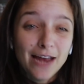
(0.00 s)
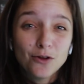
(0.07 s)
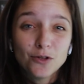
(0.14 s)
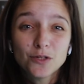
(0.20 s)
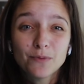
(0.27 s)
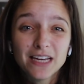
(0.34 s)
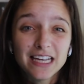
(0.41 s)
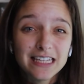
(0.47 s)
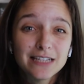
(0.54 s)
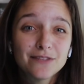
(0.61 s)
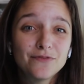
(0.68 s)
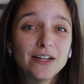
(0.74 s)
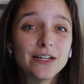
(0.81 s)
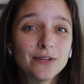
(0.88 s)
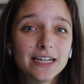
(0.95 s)
and also because
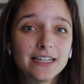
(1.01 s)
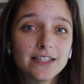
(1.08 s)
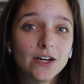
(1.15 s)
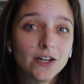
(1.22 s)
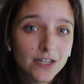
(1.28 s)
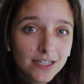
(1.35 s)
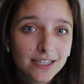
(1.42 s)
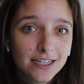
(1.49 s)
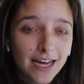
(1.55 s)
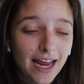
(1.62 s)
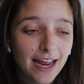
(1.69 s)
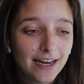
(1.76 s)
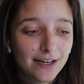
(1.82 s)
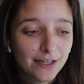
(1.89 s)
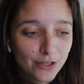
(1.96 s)
it's very dark
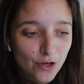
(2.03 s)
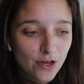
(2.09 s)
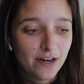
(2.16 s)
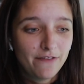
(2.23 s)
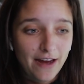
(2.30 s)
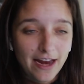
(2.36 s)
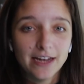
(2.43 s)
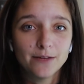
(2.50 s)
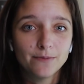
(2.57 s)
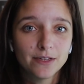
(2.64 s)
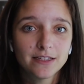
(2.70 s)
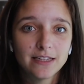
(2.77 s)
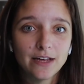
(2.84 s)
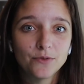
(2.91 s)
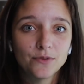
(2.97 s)
and a lot of
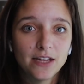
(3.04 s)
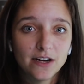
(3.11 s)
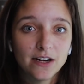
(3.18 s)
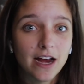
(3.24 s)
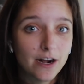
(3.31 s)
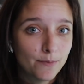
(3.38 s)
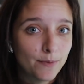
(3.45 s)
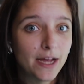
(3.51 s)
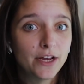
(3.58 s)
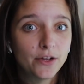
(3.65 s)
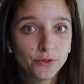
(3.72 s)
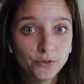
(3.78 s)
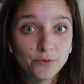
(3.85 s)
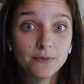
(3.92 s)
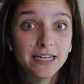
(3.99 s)
animals down there are
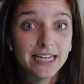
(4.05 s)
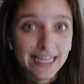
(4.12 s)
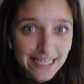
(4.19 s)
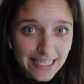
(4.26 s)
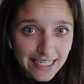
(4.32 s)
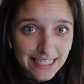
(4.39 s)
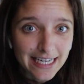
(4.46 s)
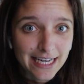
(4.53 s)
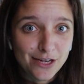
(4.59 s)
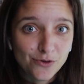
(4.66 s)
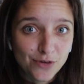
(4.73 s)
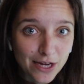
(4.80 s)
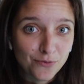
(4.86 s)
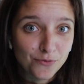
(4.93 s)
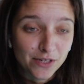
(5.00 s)
bioluminescent and
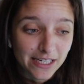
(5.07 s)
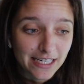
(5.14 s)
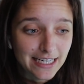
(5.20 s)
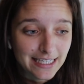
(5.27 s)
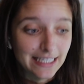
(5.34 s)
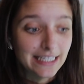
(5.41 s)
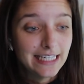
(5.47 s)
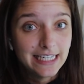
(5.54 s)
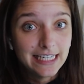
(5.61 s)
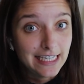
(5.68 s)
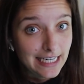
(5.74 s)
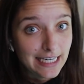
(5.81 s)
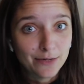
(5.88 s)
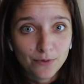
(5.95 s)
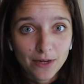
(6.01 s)
you can really easily
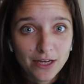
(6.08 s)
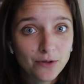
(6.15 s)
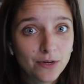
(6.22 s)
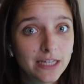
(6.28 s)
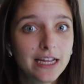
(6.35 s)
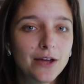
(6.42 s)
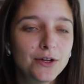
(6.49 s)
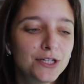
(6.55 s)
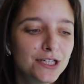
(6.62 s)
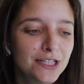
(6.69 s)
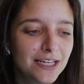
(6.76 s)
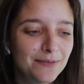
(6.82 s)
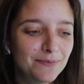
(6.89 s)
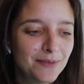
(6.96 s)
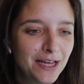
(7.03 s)
see it when you encounter
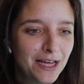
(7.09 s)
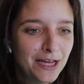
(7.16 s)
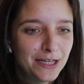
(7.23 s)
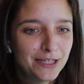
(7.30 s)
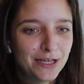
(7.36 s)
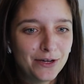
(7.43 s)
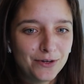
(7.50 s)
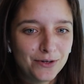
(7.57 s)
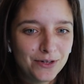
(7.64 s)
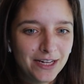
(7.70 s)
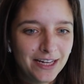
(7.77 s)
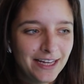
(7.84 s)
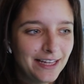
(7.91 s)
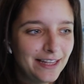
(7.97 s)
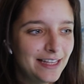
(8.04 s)
them
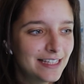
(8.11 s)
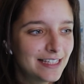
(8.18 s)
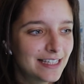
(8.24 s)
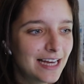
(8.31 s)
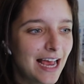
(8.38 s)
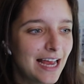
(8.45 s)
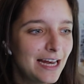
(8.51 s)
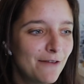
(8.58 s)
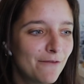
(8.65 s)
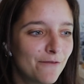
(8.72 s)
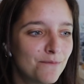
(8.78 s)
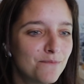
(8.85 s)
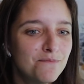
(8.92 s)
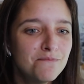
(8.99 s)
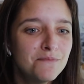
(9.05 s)
so this kind
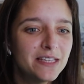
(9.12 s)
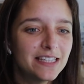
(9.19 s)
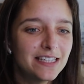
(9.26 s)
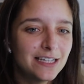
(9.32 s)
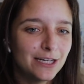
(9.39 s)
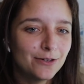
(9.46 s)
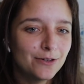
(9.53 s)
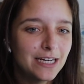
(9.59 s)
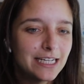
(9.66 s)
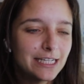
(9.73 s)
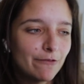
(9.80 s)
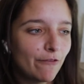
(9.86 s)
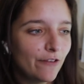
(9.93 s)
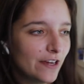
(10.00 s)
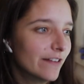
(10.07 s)
of
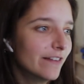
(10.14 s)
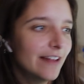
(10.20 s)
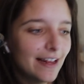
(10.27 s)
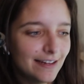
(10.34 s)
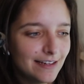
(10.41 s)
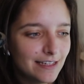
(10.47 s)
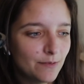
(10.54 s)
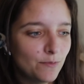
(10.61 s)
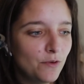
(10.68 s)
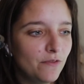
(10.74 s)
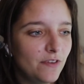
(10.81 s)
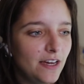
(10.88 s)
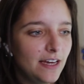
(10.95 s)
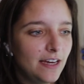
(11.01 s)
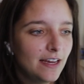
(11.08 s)
mysterious feel that this
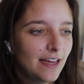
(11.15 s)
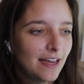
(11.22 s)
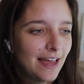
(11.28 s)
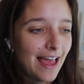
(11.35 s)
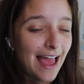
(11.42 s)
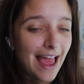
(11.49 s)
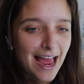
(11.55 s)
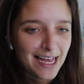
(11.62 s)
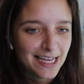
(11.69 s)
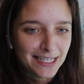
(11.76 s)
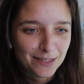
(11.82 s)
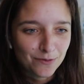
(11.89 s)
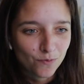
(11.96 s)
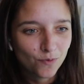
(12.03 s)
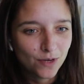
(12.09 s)
movie
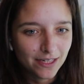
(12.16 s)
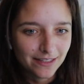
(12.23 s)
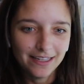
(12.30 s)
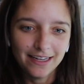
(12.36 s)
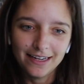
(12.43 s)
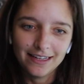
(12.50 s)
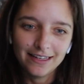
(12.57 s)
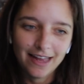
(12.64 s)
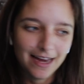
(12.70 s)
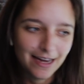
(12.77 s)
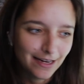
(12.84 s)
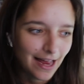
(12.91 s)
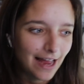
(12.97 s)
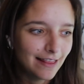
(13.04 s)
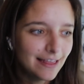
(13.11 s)
has really
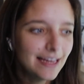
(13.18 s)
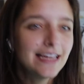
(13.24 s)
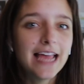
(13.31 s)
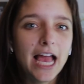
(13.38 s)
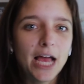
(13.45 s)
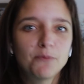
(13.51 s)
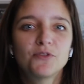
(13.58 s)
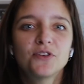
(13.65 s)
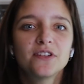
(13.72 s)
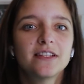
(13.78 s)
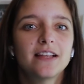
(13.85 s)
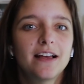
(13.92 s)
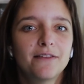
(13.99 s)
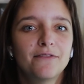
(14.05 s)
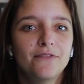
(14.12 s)
like I think
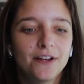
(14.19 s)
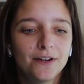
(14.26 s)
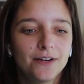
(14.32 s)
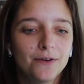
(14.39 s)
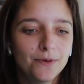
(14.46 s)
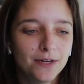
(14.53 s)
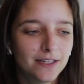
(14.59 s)
captures that very